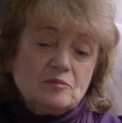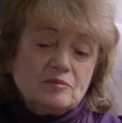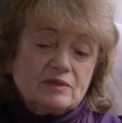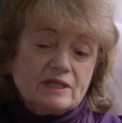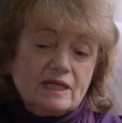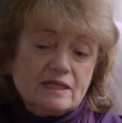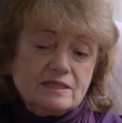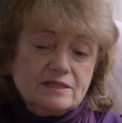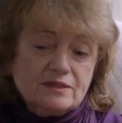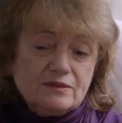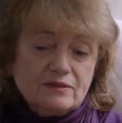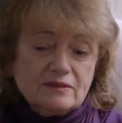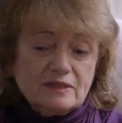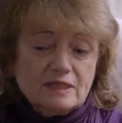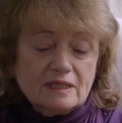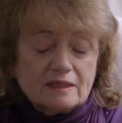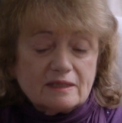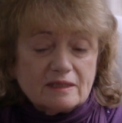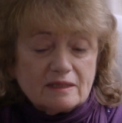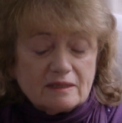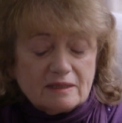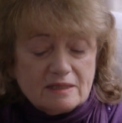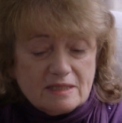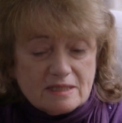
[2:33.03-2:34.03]
But I do
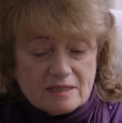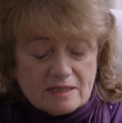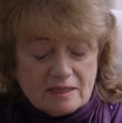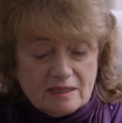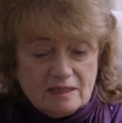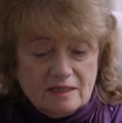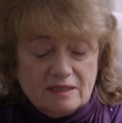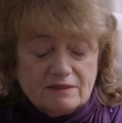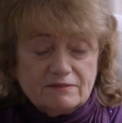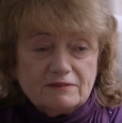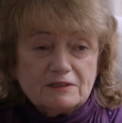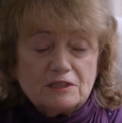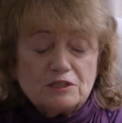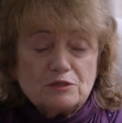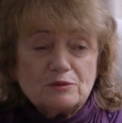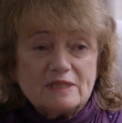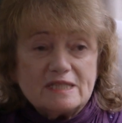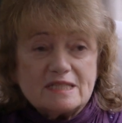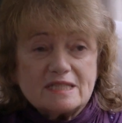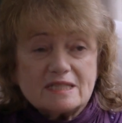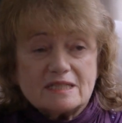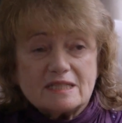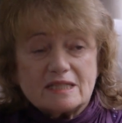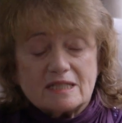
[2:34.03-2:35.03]
think that this
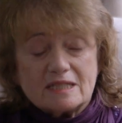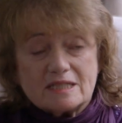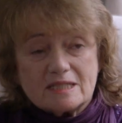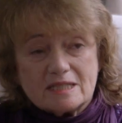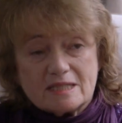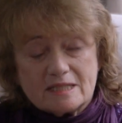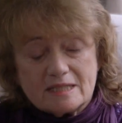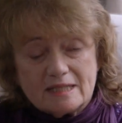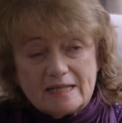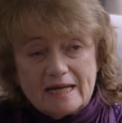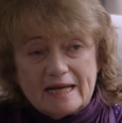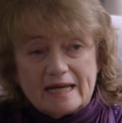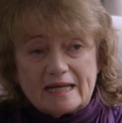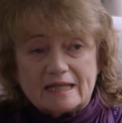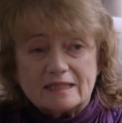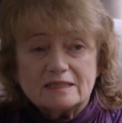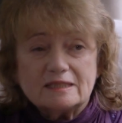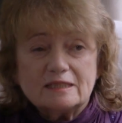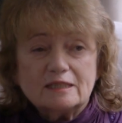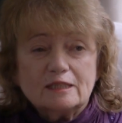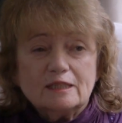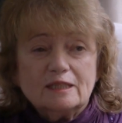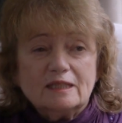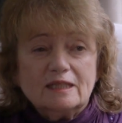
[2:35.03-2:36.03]
individualistic
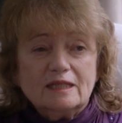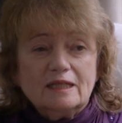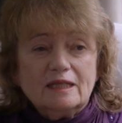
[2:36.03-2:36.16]
slant